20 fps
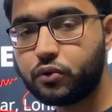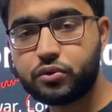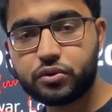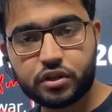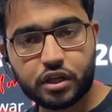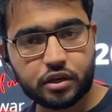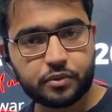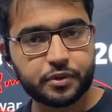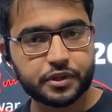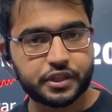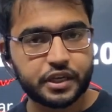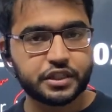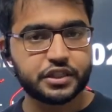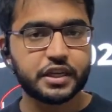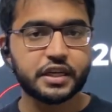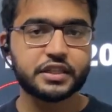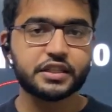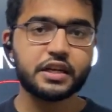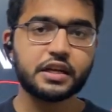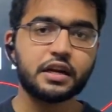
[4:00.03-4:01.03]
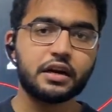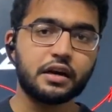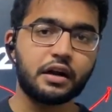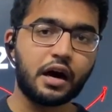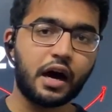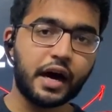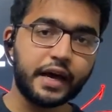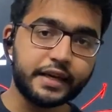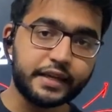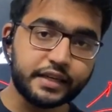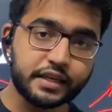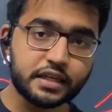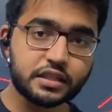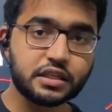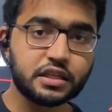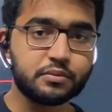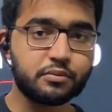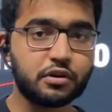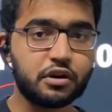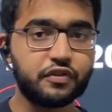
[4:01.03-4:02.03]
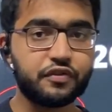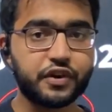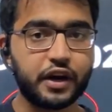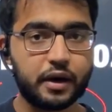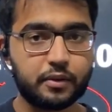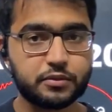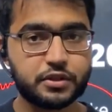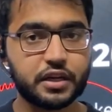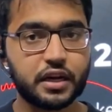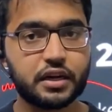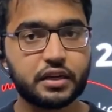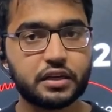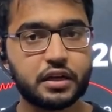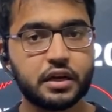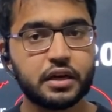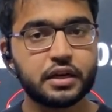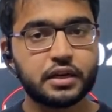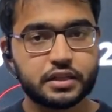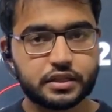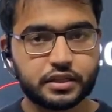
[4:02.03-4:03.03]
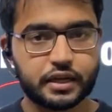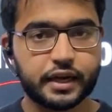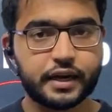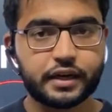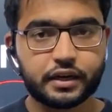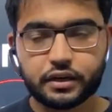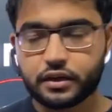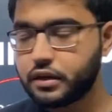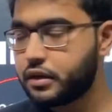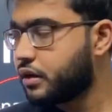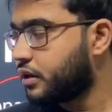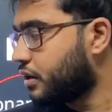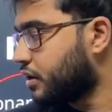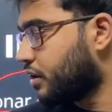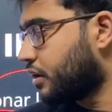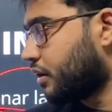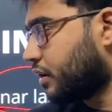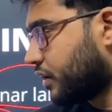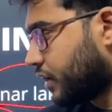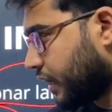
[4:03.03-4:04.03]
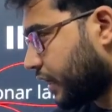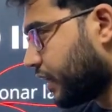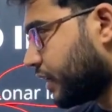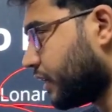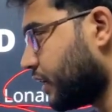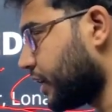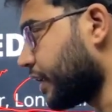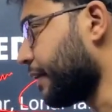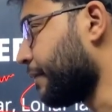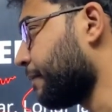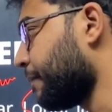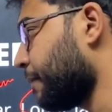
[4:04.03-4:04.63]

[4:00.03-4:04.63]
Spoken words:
Uttar Pradesh has the highest number of Ramsar site currently.